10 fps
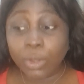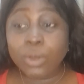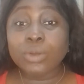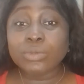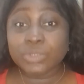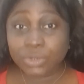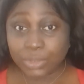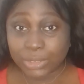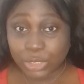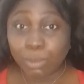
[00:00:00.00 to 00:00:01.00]

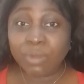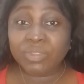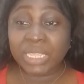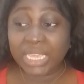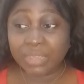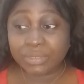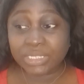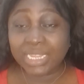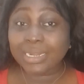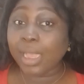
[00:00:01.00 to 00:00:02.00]
although some of the gifts
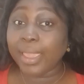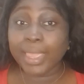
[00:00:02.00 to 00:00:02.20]
that are